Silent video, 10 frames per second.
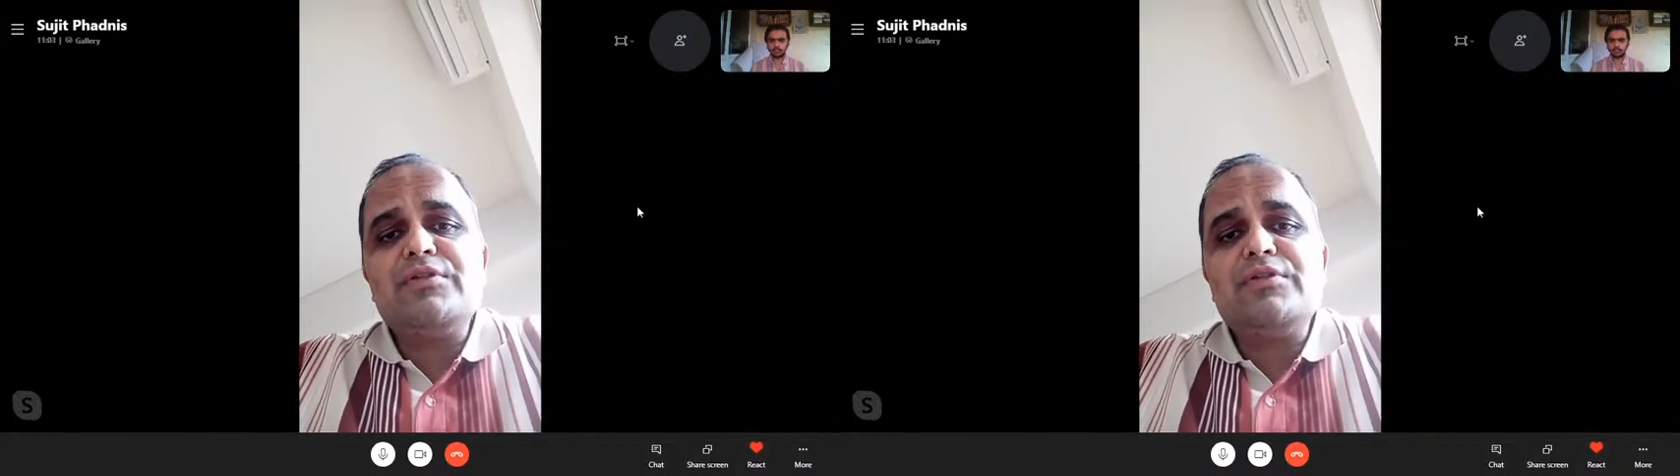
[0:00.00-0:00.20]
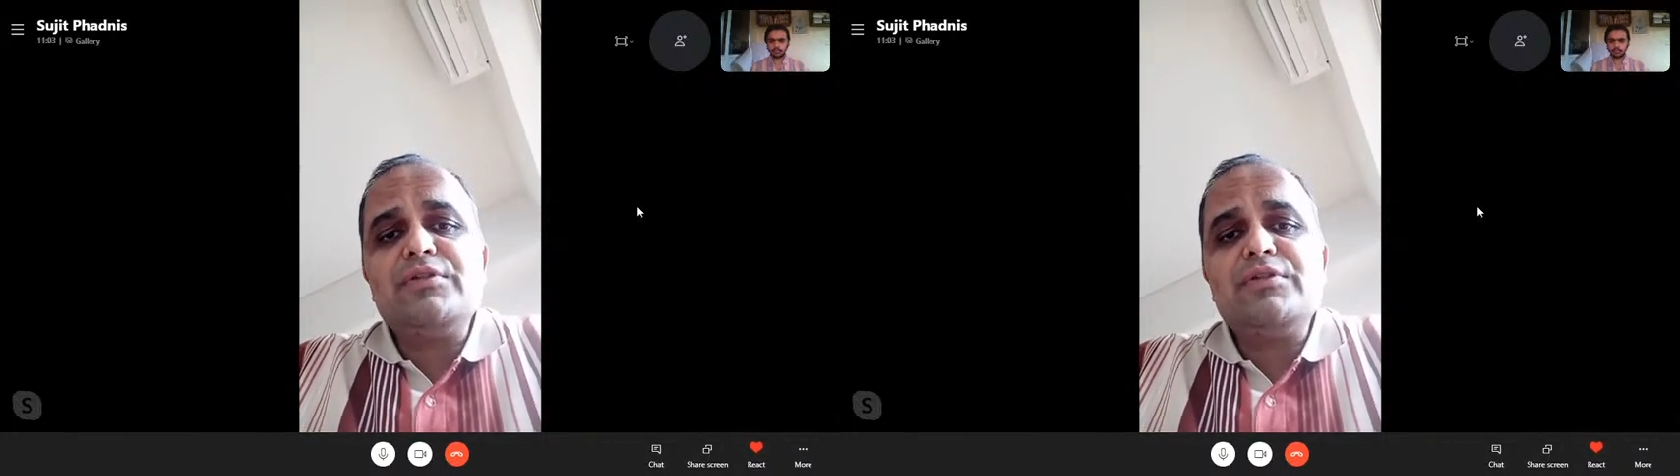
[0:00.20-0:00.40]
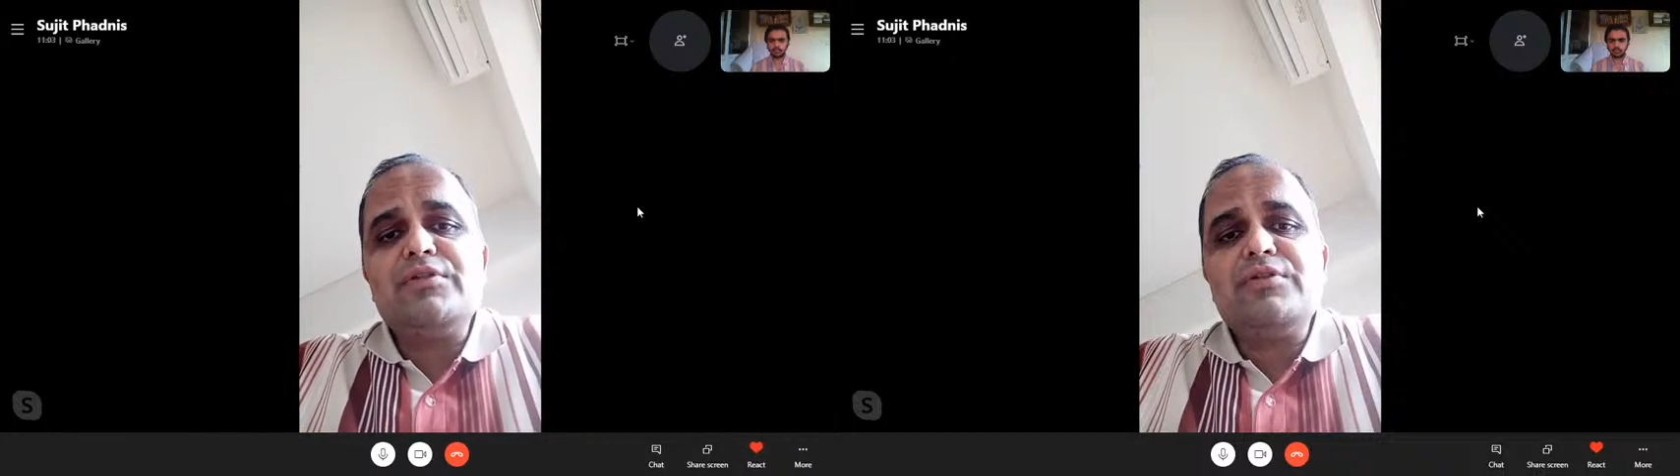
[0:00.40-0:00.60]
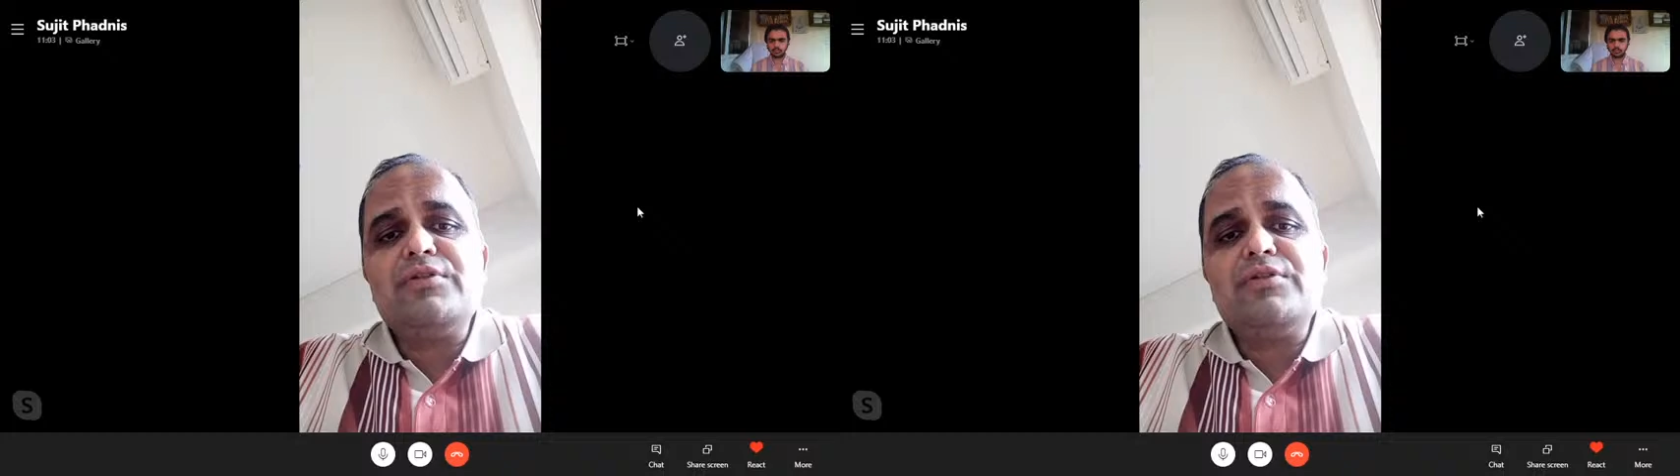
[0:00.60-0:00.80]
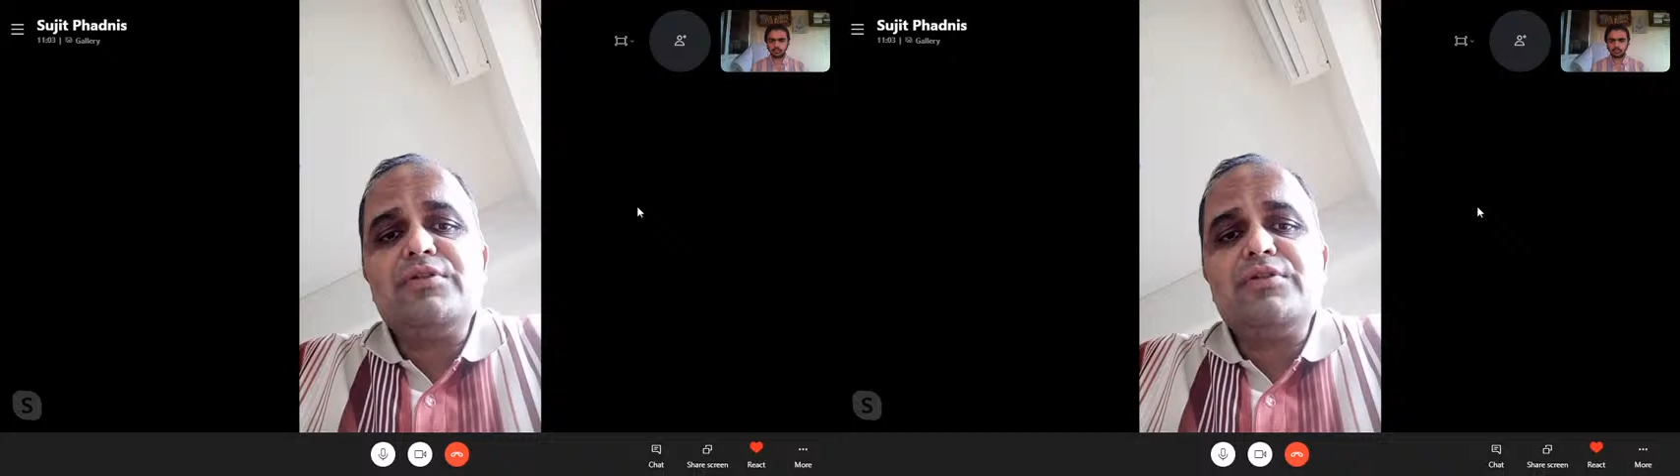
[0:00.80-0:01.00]
I think
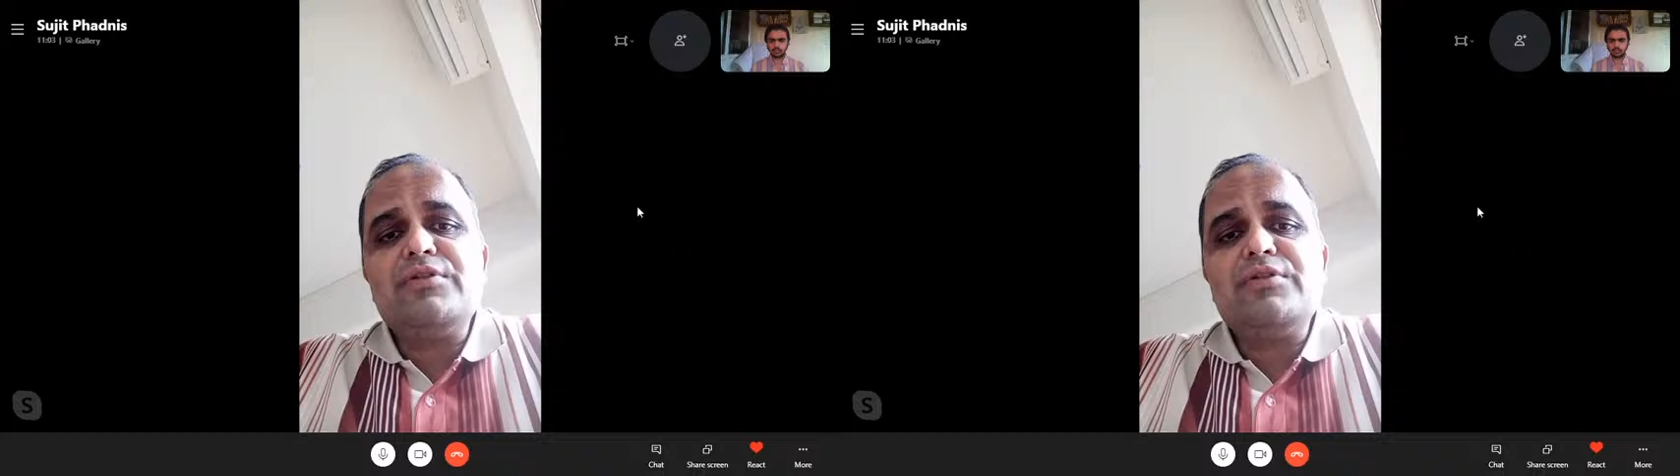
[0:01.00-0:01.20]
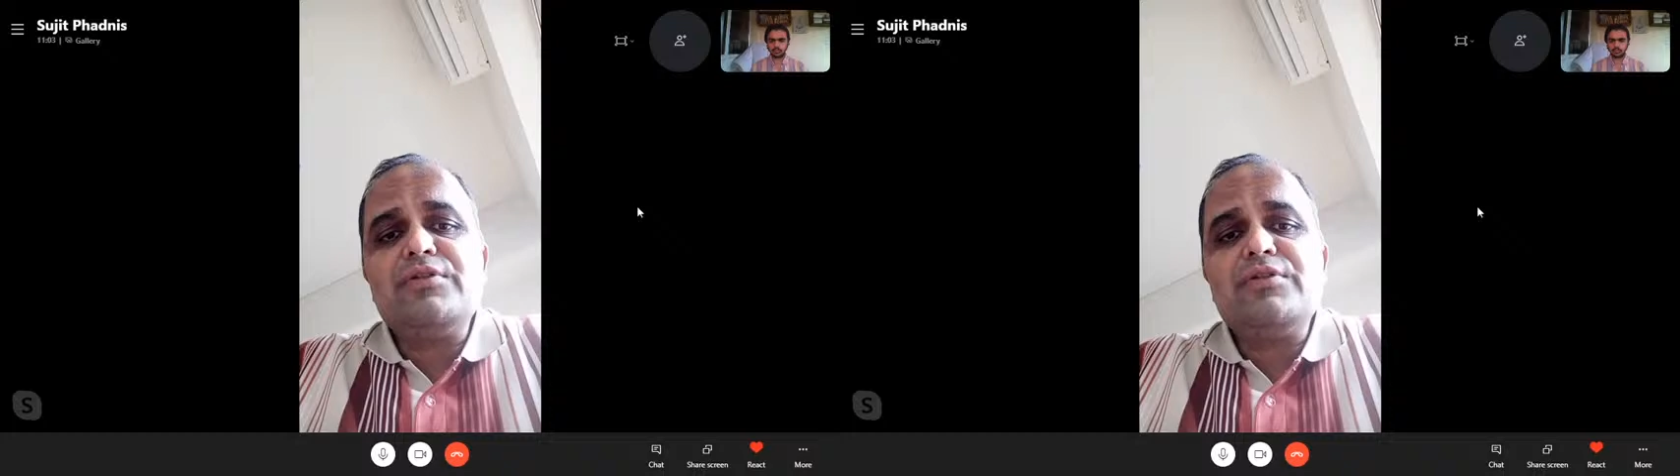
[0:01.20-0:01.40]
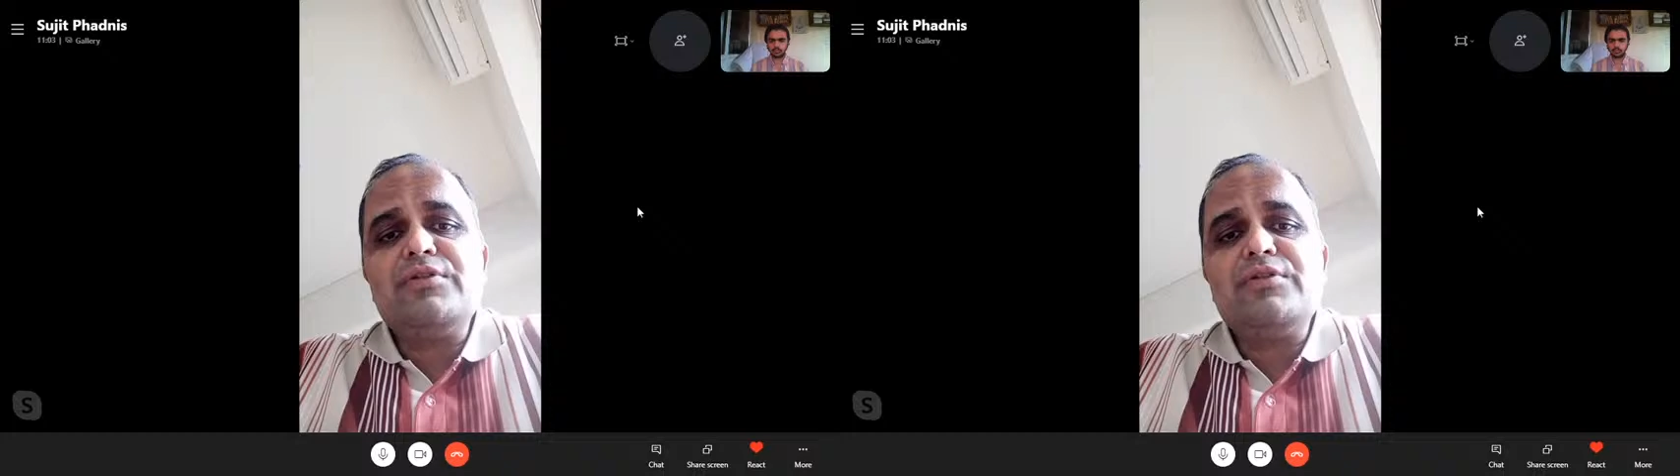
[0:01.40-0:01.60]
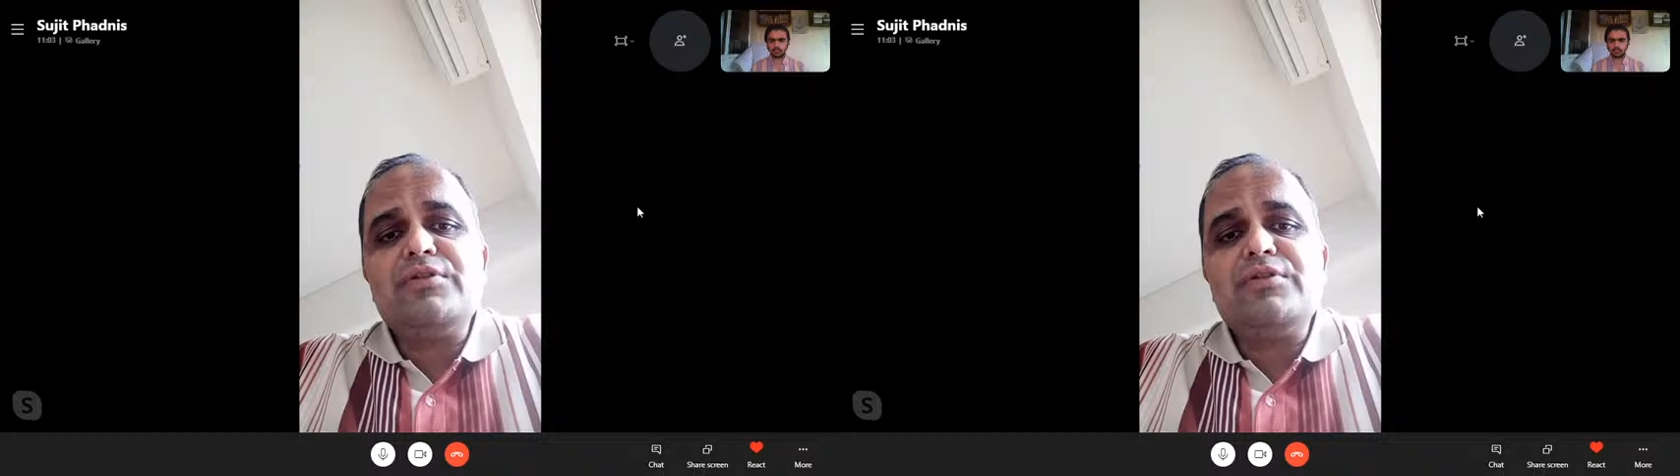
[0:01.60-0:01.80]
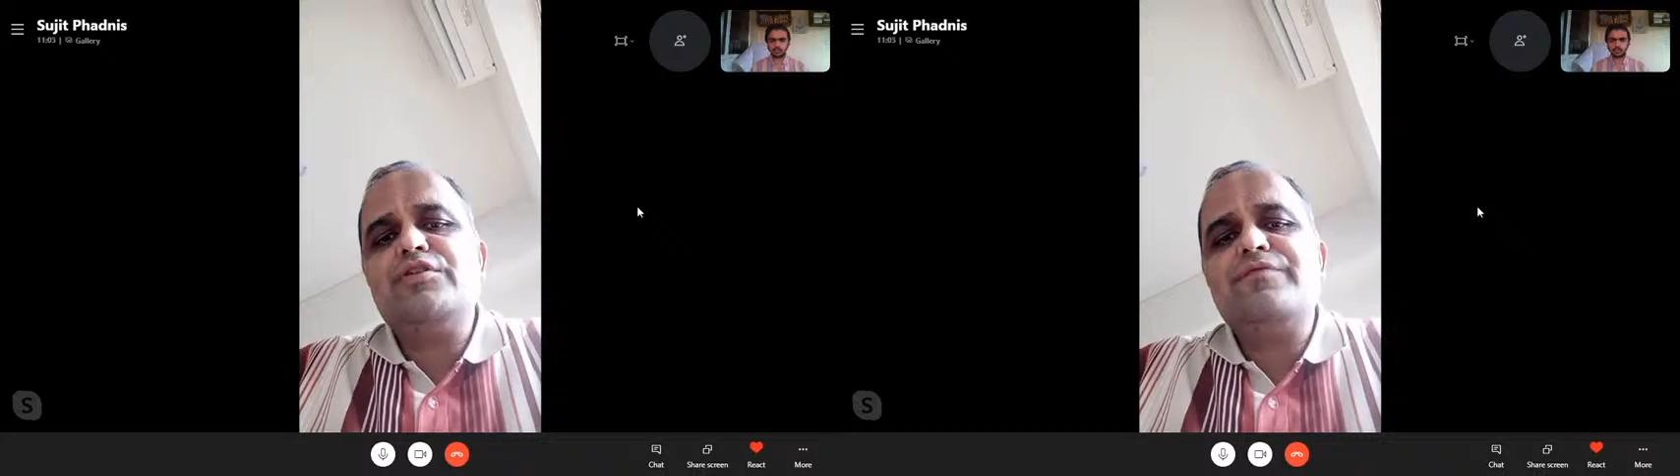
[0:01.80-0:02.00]

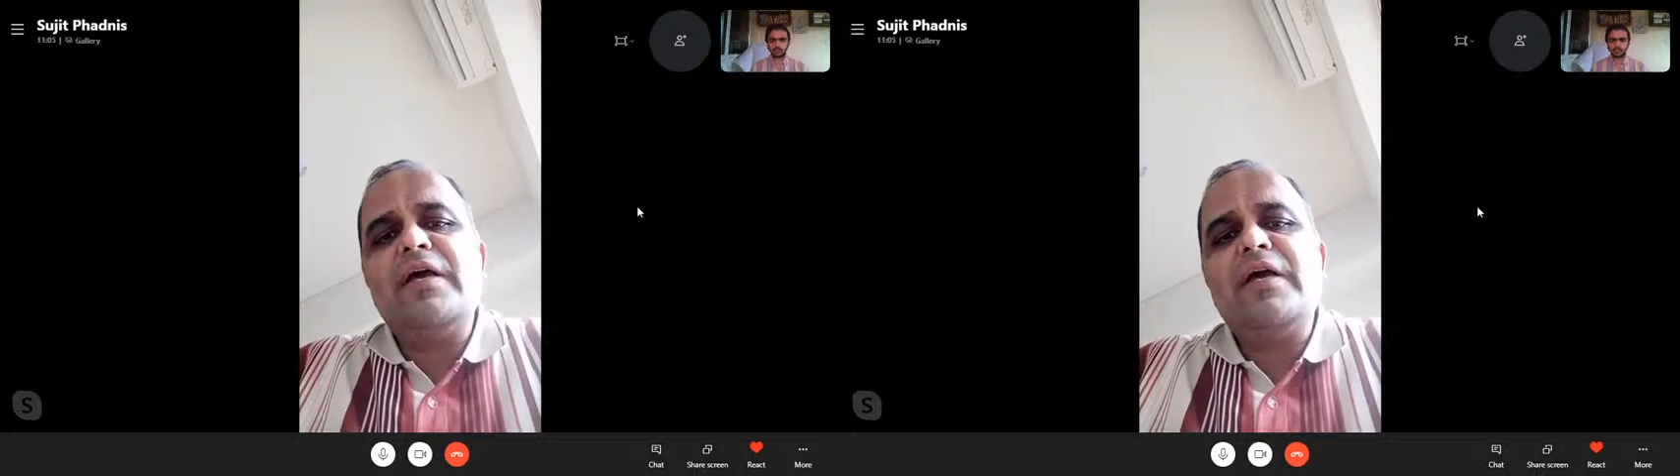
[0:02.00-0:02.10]
Microsoft